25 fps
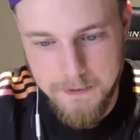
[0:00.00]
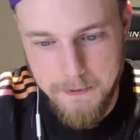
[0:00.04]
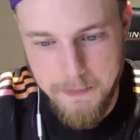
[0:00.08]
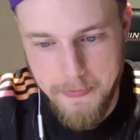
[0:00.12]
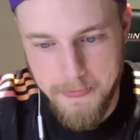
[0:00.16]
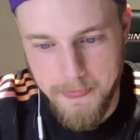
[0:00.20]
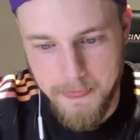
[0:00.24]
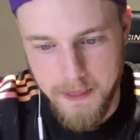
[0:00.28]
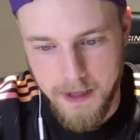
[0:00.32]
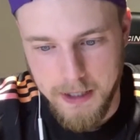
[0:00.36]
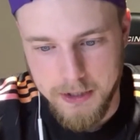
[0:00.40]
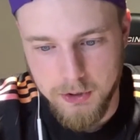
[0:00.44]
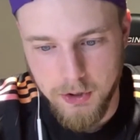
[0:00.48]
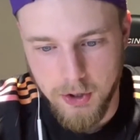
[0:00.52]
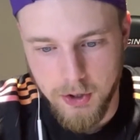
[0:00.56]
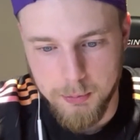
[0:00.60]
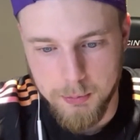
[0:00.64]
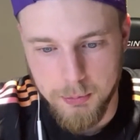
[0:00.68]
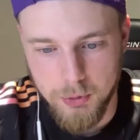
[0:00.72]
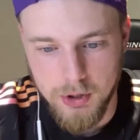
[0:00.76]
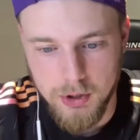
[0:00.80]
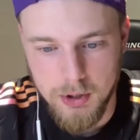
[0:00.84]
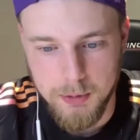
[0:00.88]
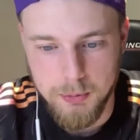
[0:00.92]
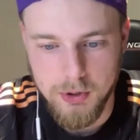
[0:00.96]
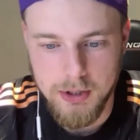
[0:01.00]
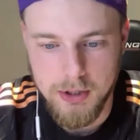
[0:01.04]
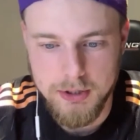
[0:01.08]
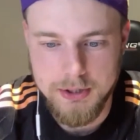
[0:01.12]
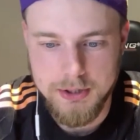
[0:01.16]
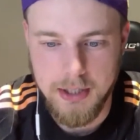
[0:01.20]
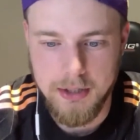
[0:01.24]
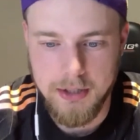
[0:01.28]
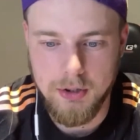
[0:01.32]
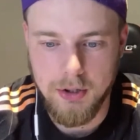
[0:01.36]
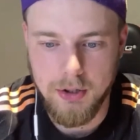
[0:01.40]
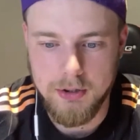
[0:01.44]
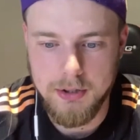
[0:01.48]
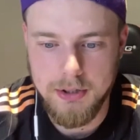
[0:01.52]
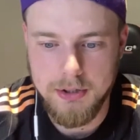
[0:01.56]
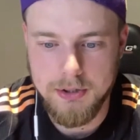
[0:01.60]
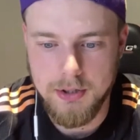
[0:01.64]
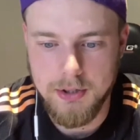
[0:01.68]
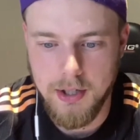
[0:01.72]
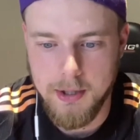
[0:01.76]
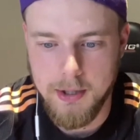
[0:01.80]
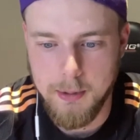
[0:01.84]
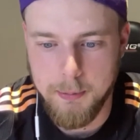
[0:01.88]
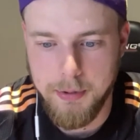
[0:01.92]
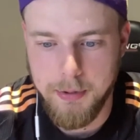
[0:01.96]
Edgar Mulamula said Totti saw
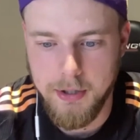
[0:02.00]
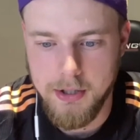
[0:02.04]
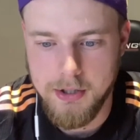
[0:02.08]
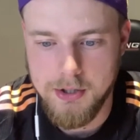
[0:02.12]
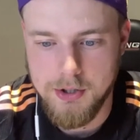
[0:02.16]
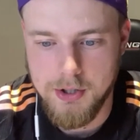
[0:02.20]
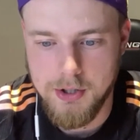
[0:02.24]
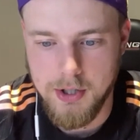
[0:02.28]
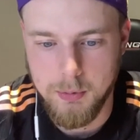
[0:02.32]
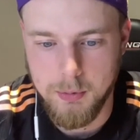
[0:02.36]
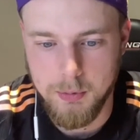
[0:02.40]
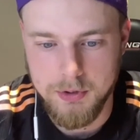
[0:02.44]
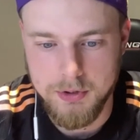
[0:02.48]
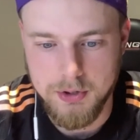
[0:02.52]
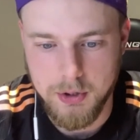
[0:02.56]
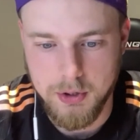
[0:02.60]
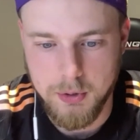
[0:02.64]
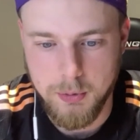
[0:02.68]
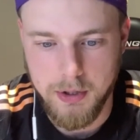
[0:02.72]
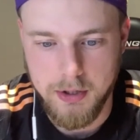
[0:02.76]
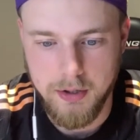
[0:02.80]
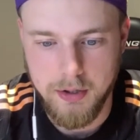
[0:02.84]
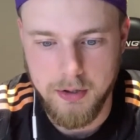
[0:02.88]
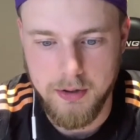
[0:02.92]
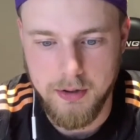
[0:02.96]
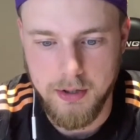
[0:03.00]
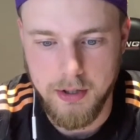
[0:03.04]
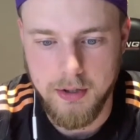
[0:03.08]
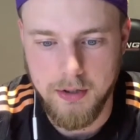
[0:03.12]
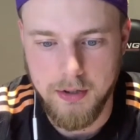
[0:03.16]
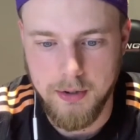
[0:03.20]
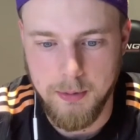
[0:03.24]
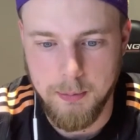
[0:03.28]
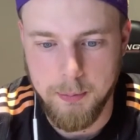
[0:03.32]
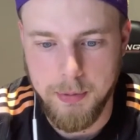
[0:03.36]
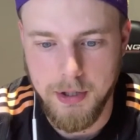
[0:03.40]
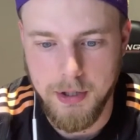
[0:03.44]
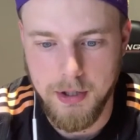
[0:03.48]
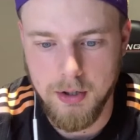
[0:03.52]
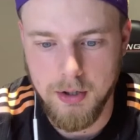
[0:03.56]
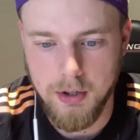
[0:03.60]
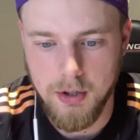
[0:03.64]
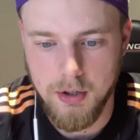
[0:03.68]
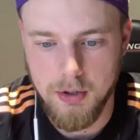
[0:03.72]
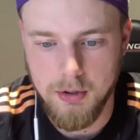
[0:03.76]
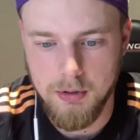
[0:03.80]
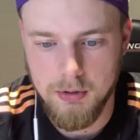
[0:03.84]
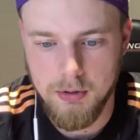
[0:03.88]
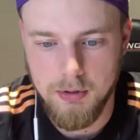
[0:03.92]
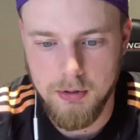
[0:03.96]
the pitch and was a quicker thinker than
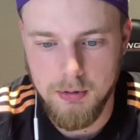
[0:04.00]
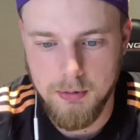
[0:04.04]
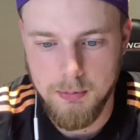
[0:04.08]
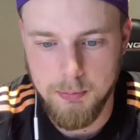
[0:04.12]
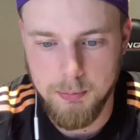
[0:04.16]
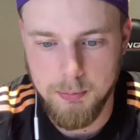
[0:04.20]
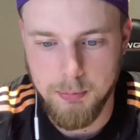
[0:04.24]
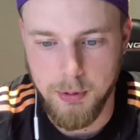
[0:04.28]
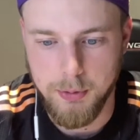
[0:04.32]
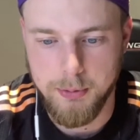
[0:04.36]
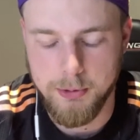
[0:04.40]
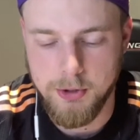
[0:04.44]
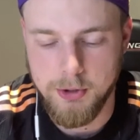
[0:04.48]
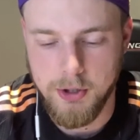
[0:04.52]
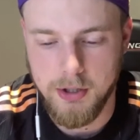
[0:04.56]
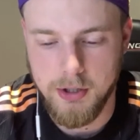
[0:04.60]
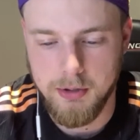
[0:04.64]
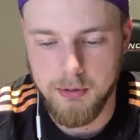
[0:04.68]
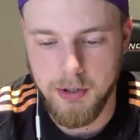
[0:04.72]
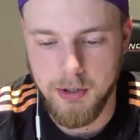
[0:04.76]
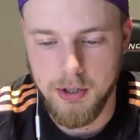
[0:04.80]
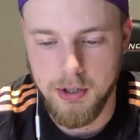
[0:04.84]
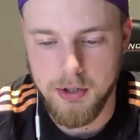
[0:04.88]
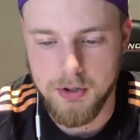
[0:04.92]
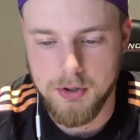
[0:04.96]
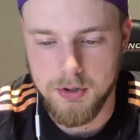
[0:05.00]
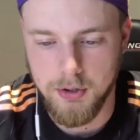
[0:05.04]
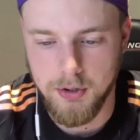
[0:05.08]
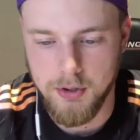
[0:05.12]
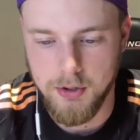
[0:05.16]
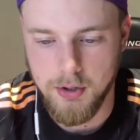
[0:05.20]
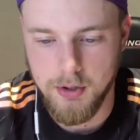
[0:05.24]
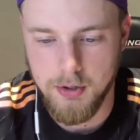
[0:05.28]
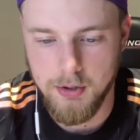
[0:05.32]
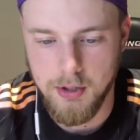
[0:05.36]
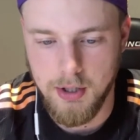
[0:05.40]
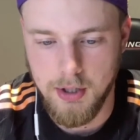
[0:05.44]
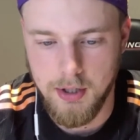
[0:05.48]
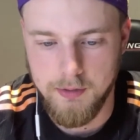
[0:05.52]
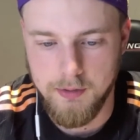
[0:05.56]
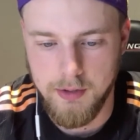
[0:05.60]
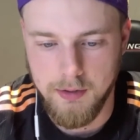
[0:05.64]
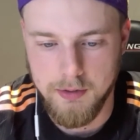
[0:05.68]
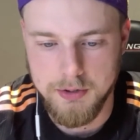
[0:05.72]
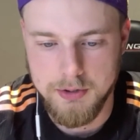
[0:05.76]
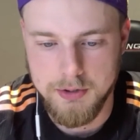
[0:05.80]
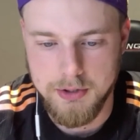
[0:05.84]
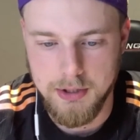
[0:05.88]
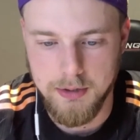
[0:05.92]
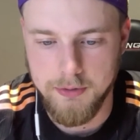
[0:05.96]
Pirlo. Both were generational, though. I've never
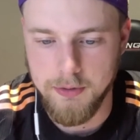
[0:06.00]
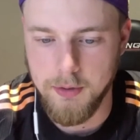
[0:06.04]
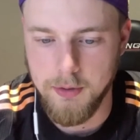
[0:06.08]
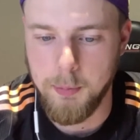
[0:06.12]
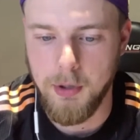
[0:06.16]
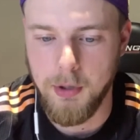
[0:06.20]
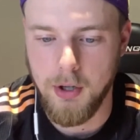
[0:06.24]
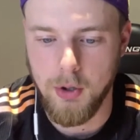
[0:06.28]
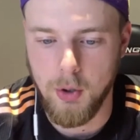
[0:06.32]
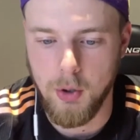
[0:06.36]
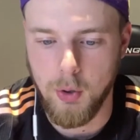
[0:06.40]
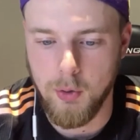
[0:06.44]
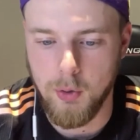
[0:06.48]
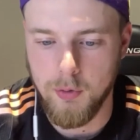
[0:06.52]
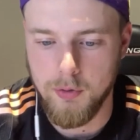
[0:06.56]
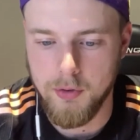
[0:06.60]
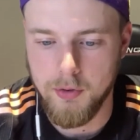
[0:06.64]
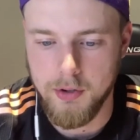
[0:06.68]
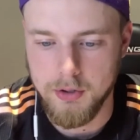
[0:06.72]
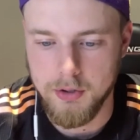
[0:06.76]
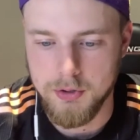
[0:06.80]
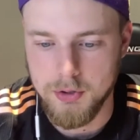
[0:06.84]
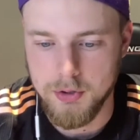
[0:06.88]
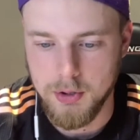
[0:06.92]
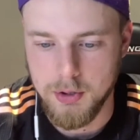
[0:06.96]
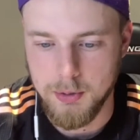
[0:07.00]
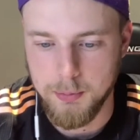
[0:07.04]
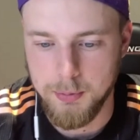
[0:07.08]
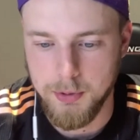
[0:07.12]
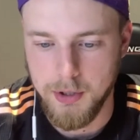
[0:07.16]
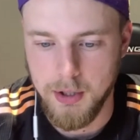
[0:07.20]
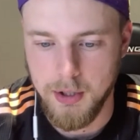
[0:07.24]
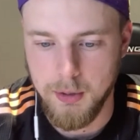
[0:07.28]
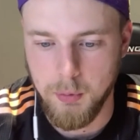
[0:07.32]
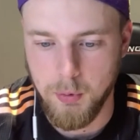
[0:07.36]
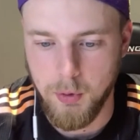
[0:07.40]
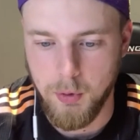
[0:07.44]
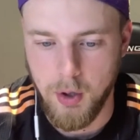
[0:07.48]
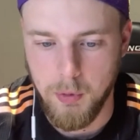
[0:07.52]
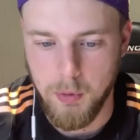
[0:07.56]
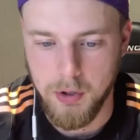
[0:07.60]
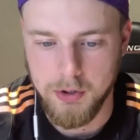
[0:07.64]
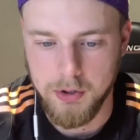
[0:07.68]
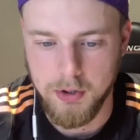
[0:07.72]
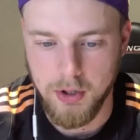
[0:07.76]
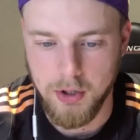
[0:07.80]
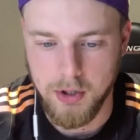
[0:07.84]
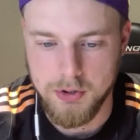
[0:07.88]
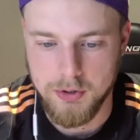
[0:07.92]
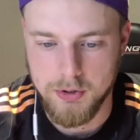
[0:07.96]
seen a footballer over the years who could play a
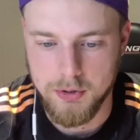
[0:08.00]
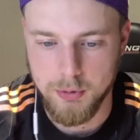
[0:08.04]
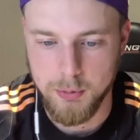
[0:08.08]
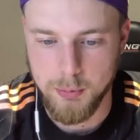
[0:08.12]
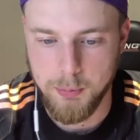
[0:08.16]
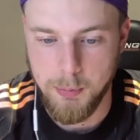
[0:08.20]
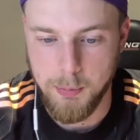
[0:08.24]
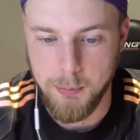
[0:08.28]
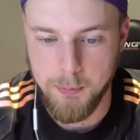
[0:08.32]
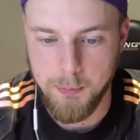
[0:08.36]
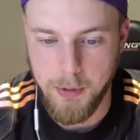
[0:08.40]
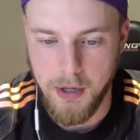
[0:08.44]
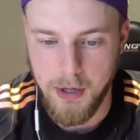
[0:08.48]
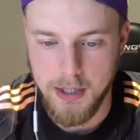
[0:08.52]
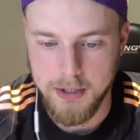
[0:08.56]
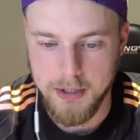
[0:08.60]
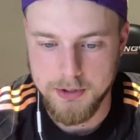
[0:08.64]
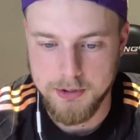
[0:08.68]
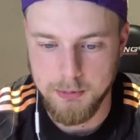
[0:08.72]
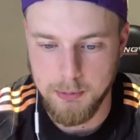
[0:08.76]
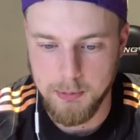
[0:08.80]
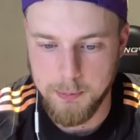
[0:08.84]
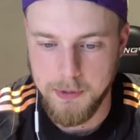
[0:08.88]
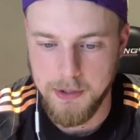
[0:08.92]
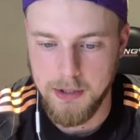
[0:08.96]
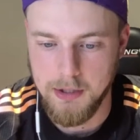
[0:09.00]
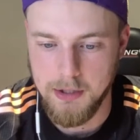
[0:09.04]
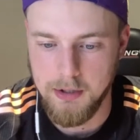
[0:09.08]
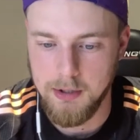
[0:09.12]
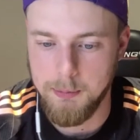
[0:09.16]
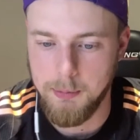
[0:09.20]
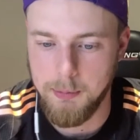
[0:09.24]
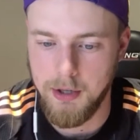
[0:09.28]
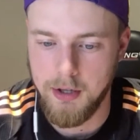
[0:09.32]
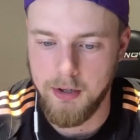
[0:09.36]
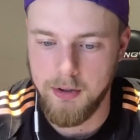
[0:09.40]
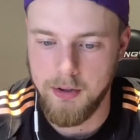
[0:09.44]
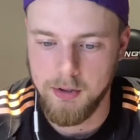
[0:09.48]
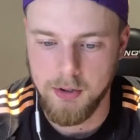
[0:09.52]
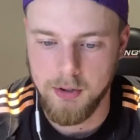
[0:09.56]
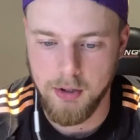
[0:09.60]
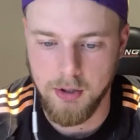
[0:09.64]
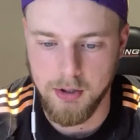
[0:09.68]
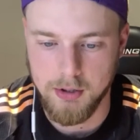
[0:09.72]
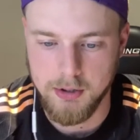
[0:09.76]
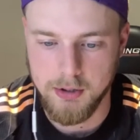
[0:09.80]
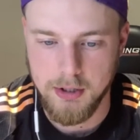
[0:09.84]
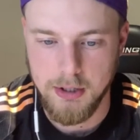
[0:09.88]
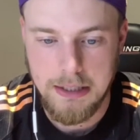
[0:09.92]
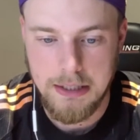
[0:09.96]
one-touch through pass repeatedly better than Totti.